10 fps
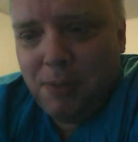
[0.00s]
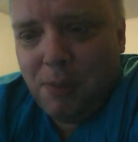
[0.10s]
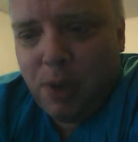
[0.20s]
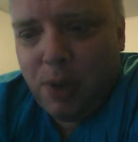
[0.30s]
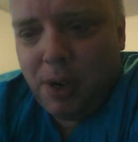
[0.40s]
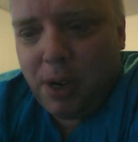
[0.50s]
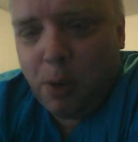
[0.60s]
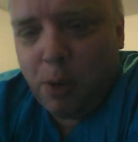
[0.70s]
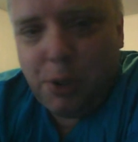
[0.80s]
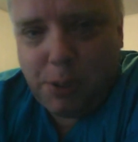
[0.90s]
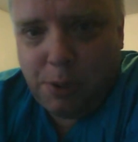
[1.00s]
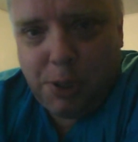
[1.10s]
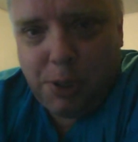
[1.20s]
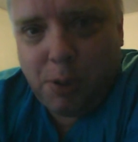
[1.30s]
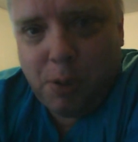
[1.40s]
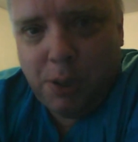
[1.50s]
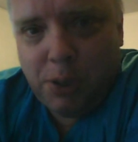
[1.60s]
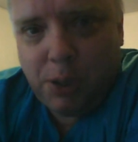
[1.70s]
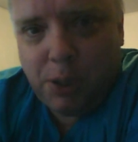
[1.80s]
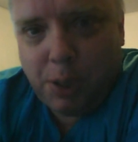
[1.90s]
where a grocery store
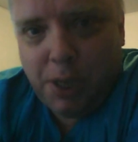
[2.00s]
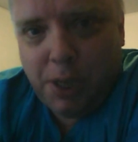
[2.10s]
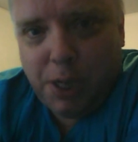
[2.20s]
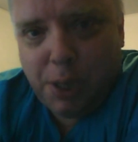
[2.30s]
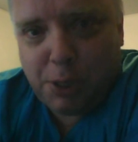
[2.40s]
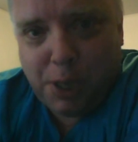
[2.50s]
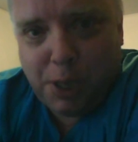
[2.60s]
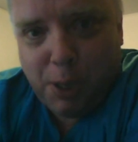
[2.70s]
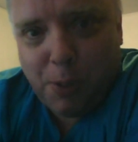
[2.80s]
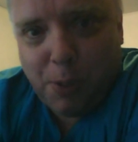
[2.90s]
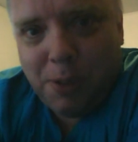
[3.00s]
was 30 years ago.